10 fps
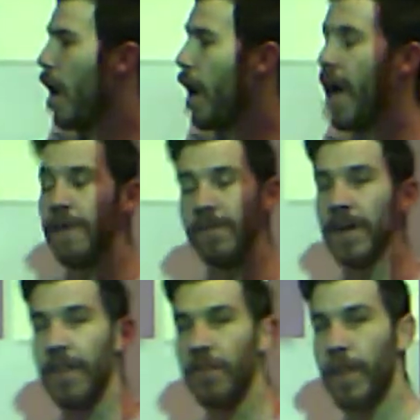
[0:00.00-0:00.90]
every
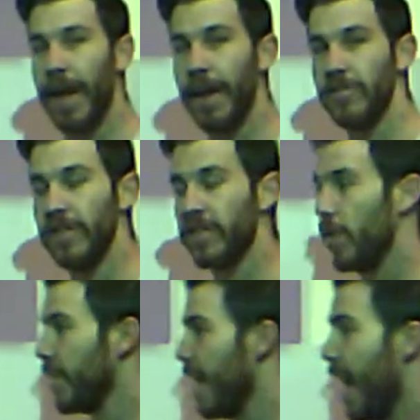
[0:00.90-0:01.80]
other page is going
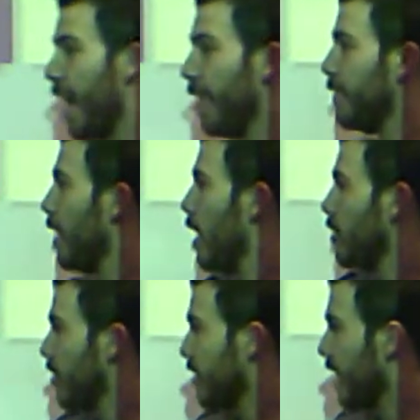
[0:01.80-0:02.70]
to have,
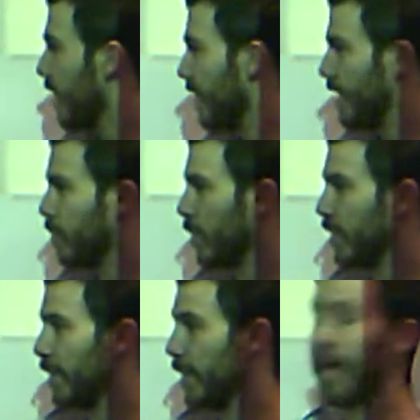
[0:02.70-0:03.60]
just like this where it
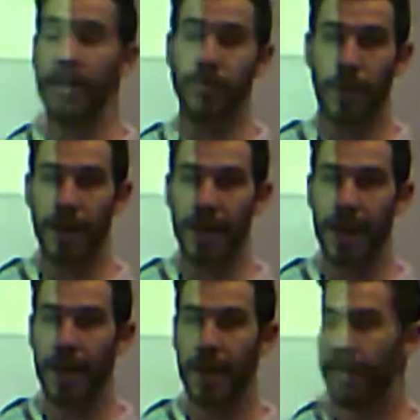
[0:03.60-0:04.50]
has running
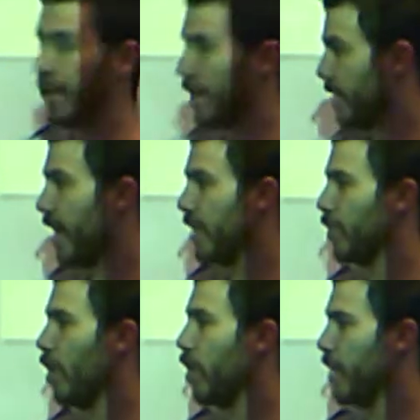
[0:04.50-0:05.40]
head and then the title in
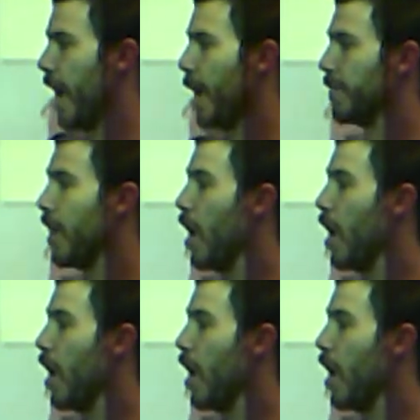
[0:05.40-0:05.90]
all caps,